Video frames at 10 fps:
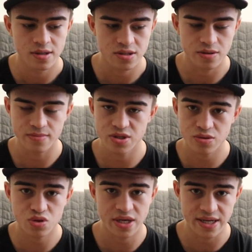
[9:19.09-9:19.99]
so I'm still
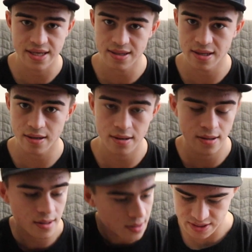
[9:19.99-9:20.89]
trying to get there.
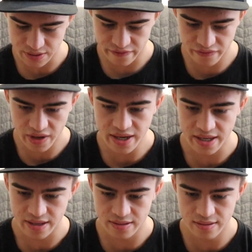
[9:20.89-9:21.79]
So
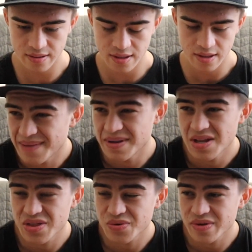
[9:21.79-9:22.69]
Friday, I mean
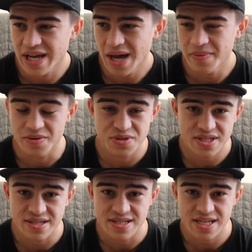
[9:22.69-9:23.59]
nothing really happened, it was
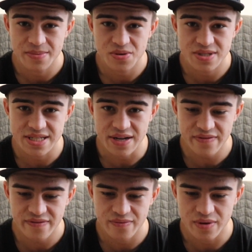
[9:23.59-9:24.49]
just the same old
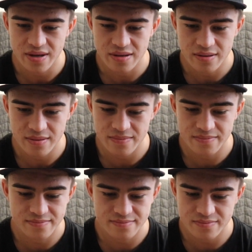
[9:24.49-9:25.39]
stuff. We
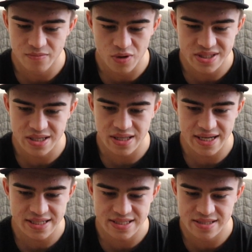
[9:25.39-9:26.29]
went to
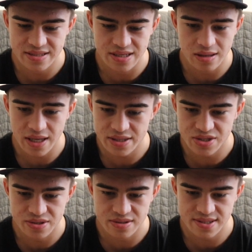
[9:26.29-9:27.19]
class, did
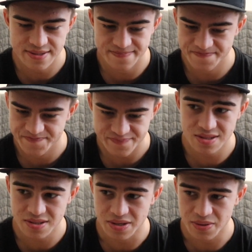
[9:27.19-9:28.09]
lectures,
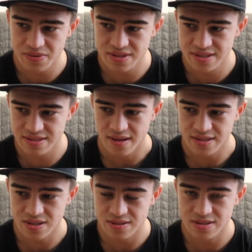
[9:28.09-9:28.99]
took notes. I
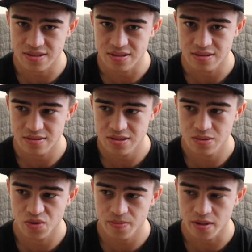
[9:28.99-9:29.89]
talked to two
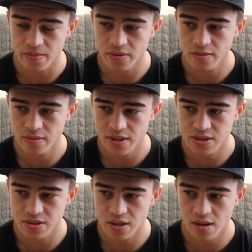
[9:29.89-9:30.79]
more people
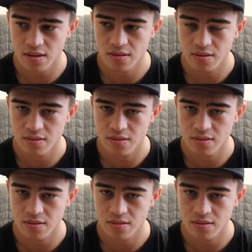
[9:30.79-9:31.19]
yesterday